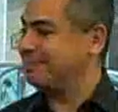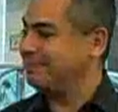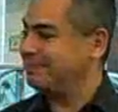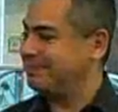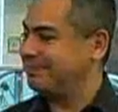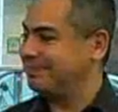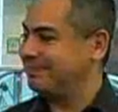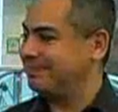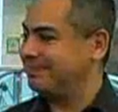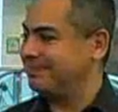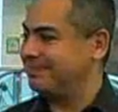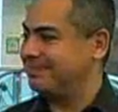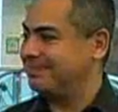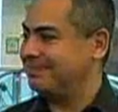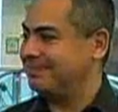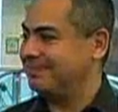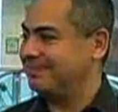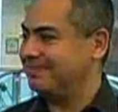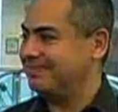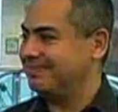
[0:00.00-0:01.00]

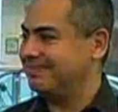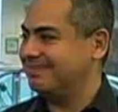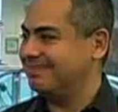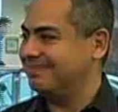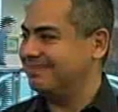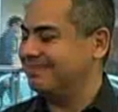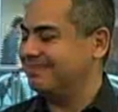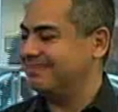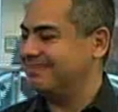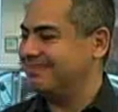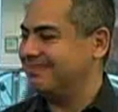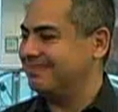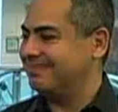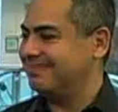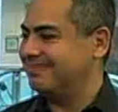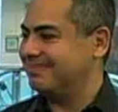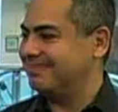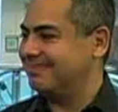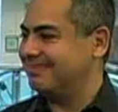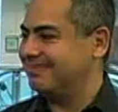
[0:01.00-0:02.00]

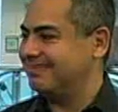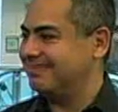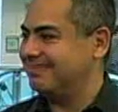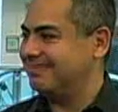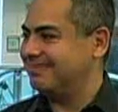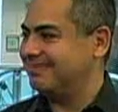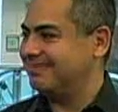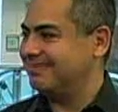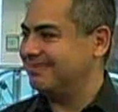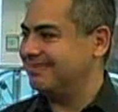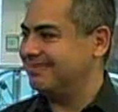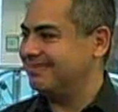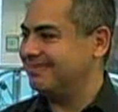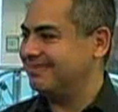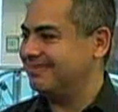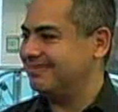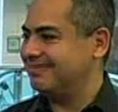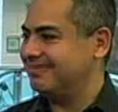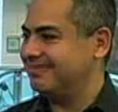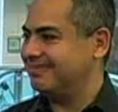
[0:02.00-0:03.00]

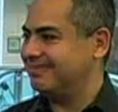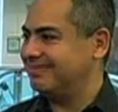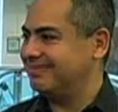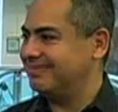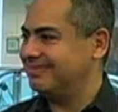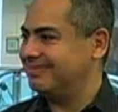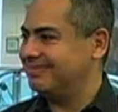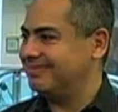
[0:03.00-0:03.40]
The person shown says nothing.